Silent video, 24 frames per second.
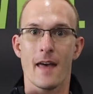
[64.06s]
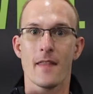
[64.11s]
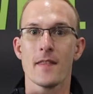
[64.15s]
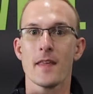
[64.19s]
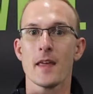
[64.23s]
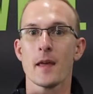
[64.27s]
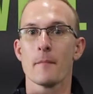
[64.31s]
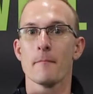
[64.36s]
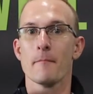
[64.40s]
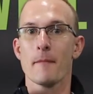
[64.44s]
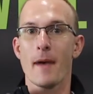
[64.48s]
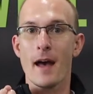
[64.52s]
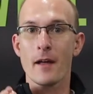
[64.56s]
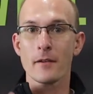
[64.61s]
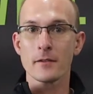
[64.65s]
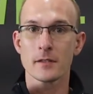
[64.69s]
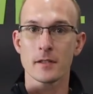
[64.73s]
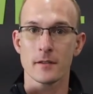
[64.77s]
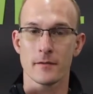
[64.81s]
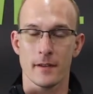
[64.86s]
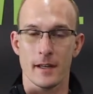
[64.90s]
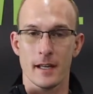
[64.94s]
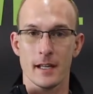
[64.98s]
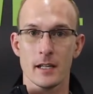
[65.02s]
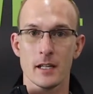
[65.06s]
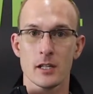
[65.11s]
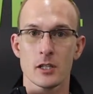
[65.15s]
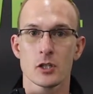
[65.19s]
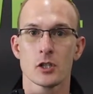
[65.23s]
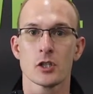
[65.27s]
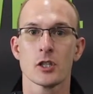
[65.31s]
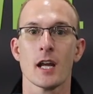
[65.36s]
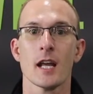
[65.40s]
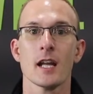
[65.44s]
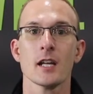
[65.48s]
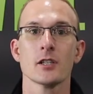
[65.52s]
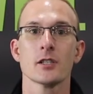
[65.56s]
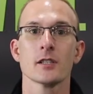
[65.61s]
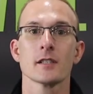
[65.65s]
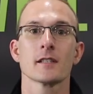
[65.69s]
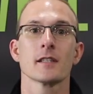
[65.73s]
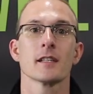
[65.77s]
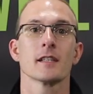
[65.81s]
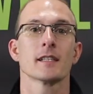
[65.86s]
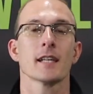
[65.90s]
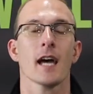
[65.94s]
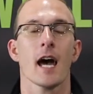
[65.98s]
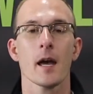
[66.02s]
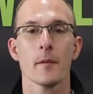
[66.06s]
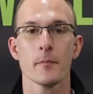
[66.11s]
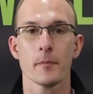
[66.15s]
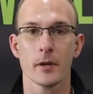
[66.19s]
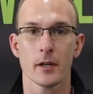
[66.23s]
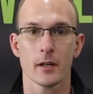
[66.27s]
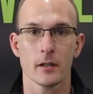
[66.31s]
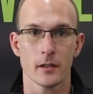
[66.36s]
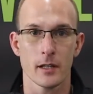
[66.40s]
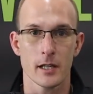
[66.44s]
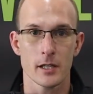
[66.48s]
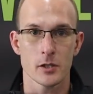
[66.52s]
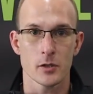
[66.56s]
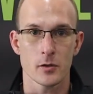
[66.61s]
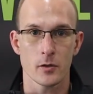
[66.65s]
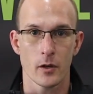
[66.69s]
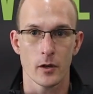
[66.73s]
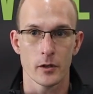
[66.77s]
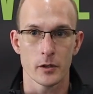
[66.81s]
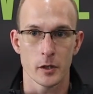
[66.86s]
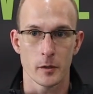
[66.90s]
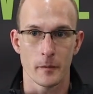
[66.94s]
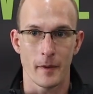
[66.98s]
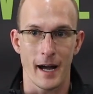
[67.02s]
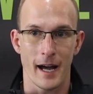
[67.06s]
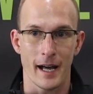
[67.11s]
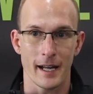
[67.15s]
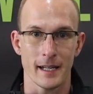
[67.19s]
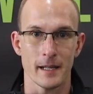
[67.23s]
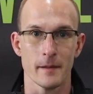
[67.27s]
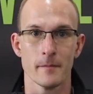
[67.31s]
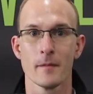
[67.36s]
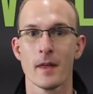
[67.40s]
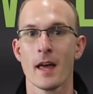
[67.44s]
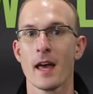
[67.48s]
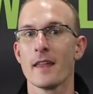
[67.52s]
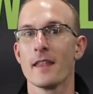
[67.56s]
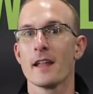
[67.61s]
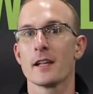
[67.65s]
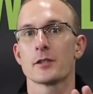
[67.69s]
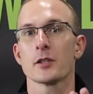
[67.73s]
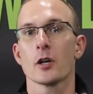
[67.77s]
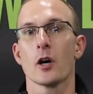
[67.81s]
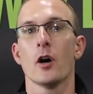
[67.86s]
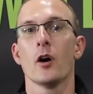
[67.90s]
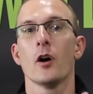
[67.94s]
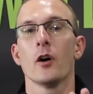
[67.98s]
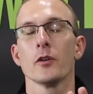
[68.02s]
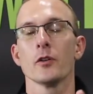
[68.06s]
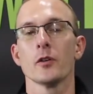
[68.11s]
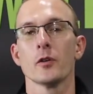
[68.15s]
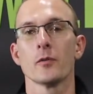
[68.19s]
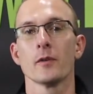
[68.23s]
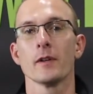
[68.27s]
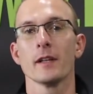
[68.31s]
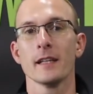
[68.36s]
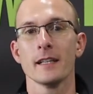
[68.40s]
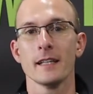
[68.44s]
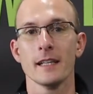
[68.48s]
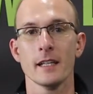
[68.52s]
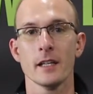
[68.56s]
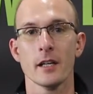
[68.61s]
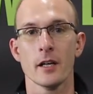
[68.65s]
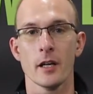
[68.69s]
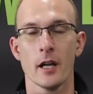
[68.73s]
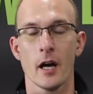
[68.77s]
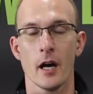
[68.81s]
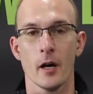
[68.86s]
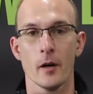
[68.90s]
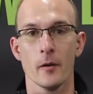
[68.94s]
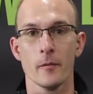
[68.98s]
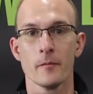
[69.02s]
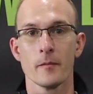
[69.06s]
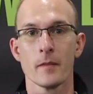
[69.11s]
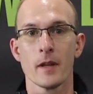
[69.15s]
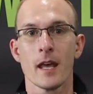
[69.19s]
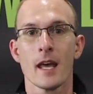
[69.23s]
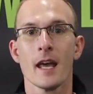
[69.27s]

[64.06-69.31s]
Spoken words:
And the amount of it changes the type of cholesterol in your body. That's all you really need to know.